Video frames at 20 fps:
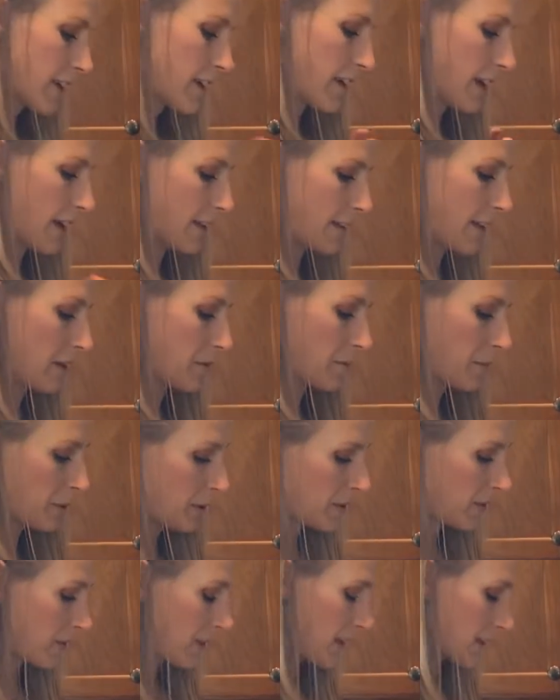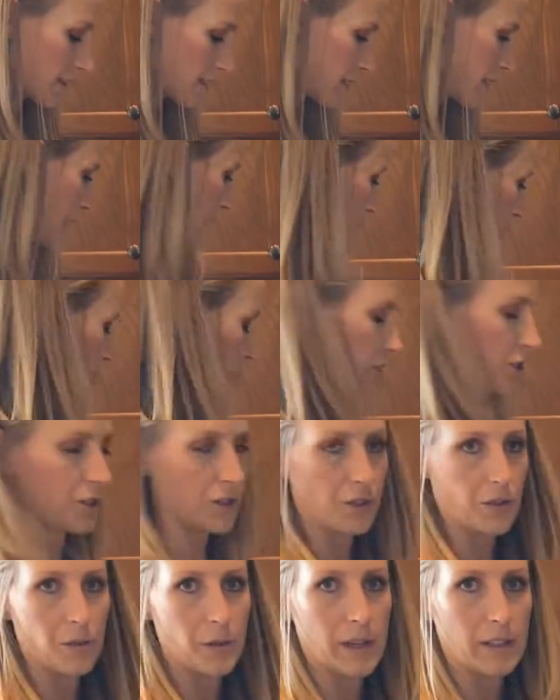and then put this
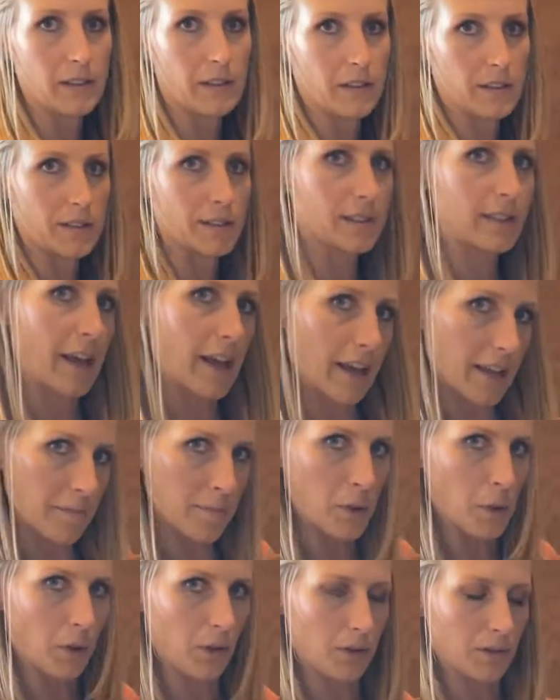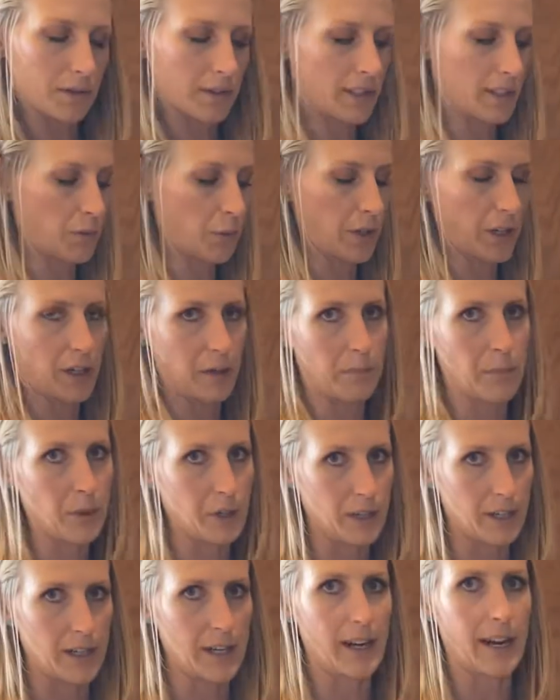into a little side bowl because we're going to put
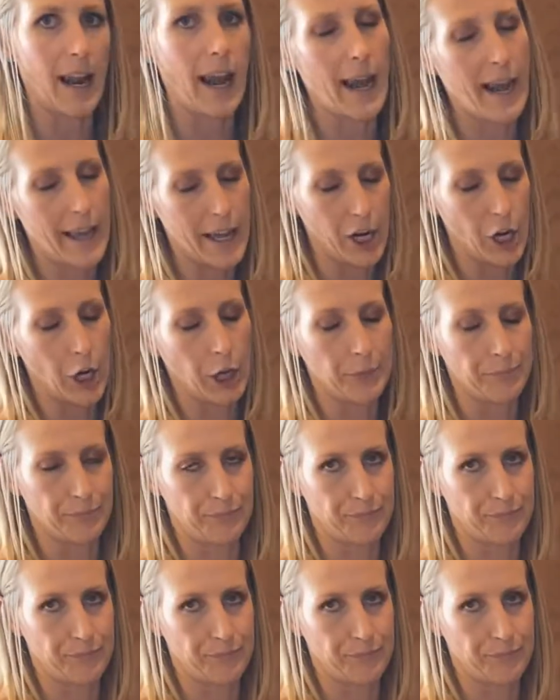it in later.